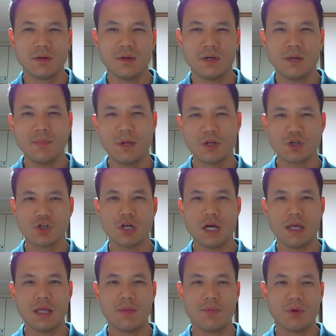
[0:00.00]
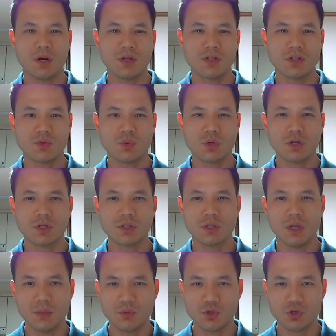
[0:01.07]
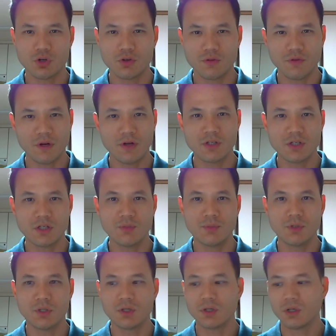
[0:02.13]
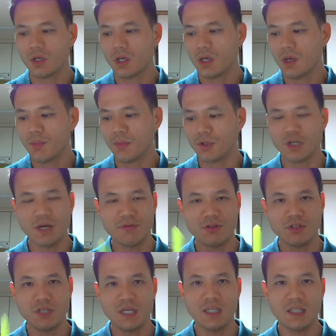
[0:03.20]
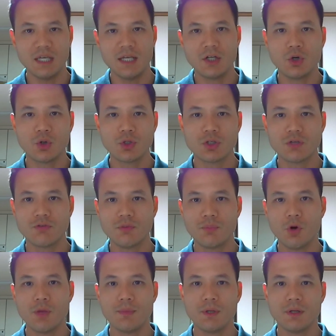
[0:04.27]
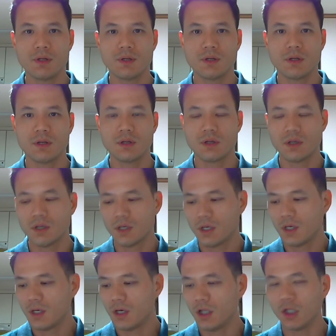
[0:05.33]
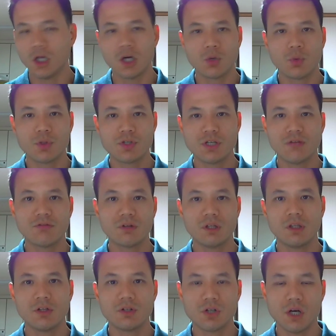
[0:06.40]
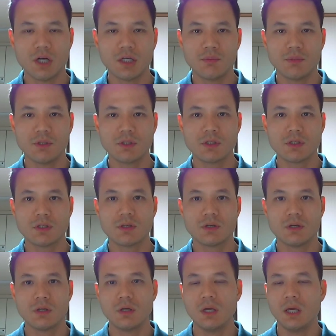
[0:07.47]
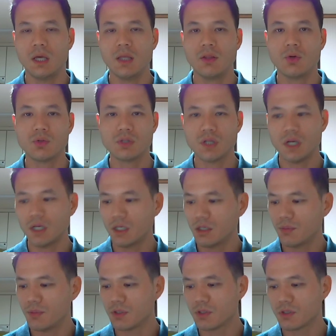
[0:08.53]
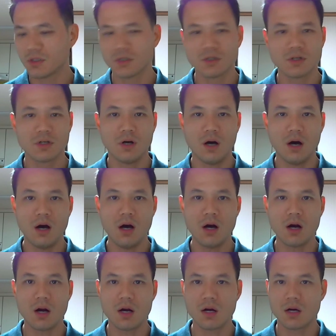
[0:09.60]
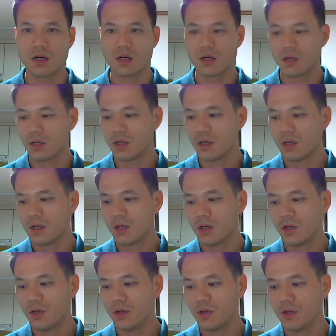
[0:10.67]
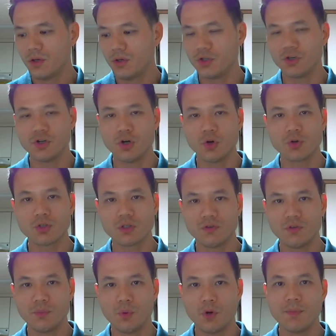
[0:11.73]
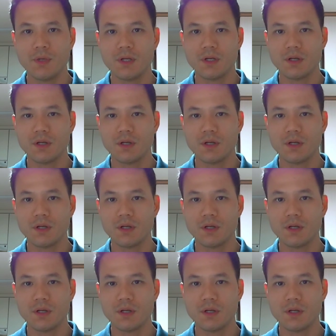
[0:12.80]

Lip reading: I'm not sure how that process works. I'm sure it's very similar. But you have to take that notice of appointment along with several other documents. And those documents are your notice of appointment,